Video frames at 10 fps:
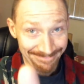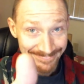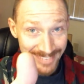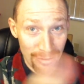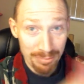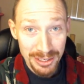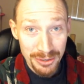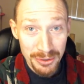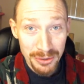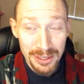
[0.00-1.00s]
That would be
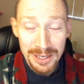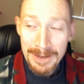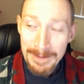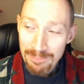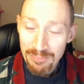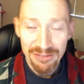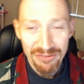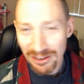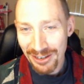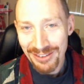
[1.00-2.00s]
cool, but
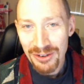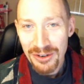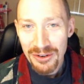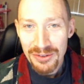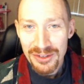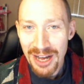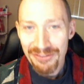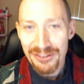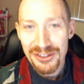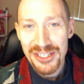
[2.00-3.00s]
for not
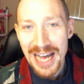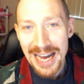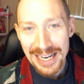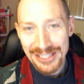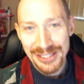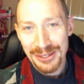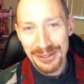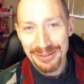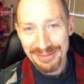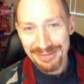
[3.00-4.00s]
for status
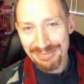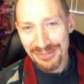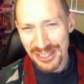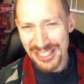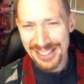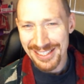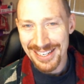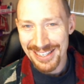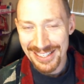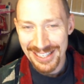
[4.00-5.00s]
reasons
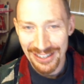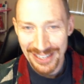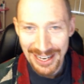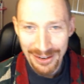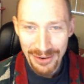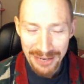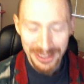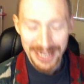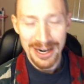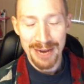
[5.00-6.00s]
necessarily. I don't I don't
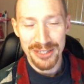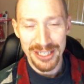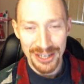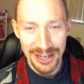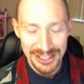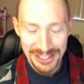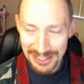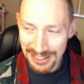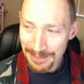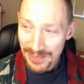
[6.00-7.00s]
care how much it
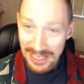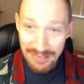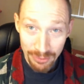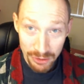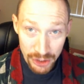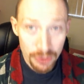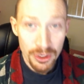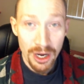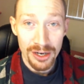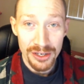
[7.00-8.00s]
costs. If it was two
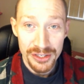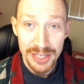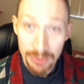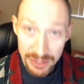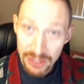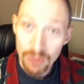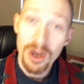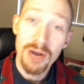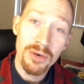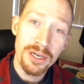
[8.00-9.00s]
dollars, I would still
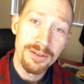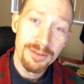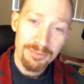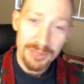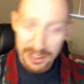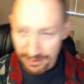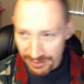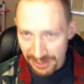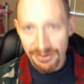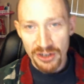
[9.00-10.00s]
want one because of
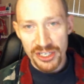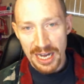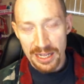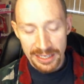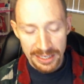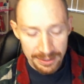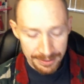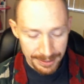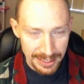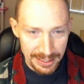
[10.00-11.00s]
its functionality
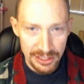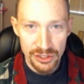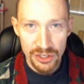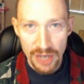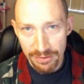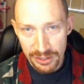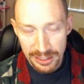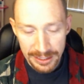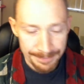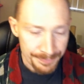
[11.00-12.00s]
and its novelty.